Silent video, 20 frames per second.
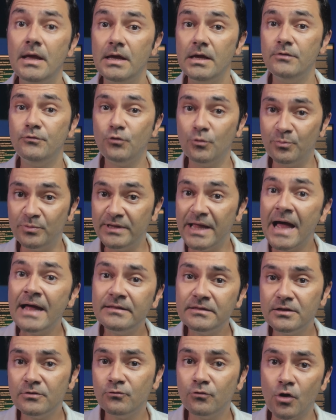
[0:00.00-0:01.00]
If you
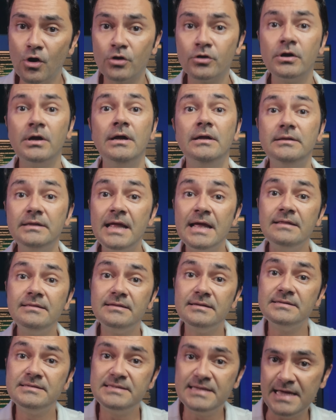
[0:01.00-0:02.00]
planned the work, led
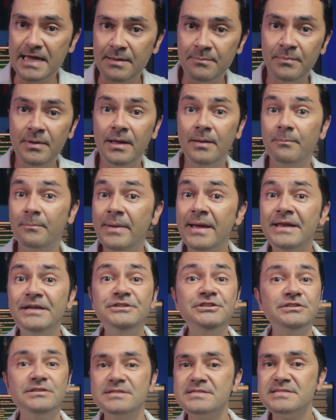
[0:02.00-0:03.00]
the team,
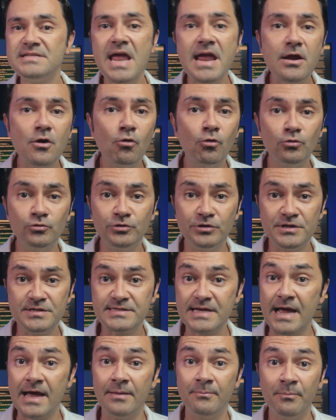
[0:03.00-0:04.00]
managed the
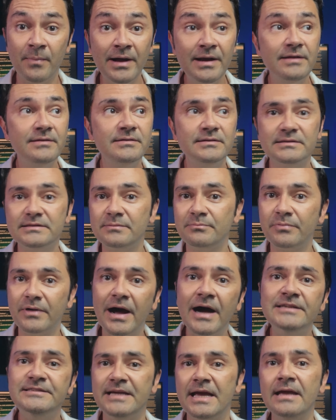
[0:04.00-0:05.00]
stakeholders, and monitored the
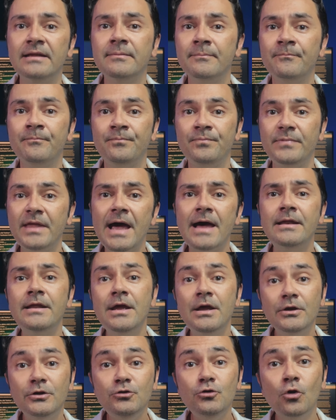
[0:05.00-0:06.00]
project, then
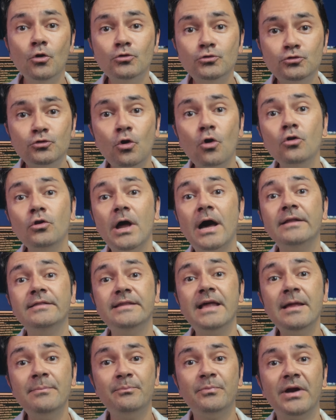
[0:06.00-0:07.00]
your role on
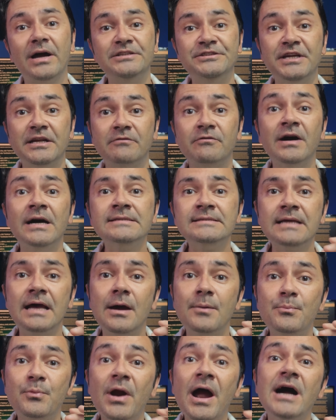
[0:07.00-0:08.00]
that project was
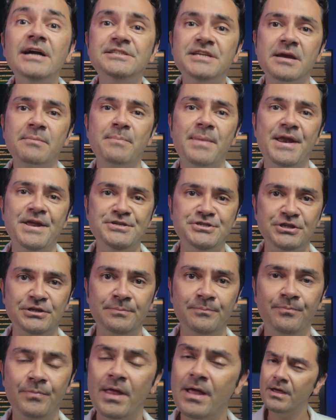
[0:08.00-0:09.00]
project
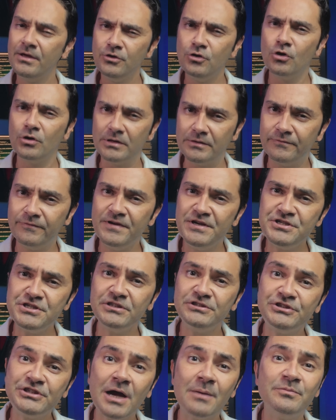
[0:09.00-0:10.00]
manager. Your
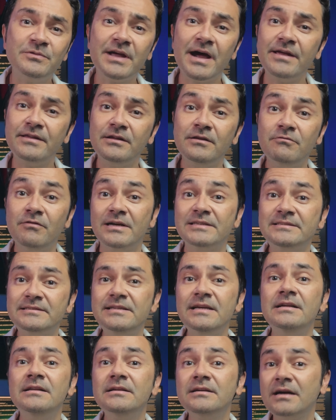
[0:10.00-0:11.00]
official job title was
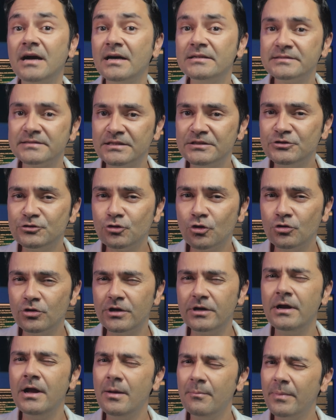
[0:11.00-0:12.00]
still cost
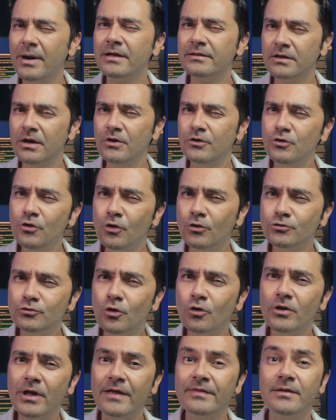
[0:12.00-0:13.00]
controller, but your
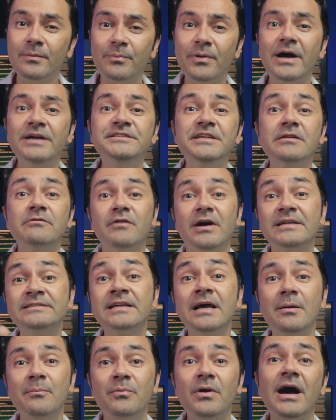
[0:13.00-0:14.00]
role on the project
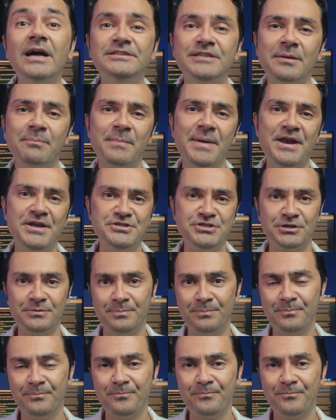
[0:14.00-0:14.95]
was project manager.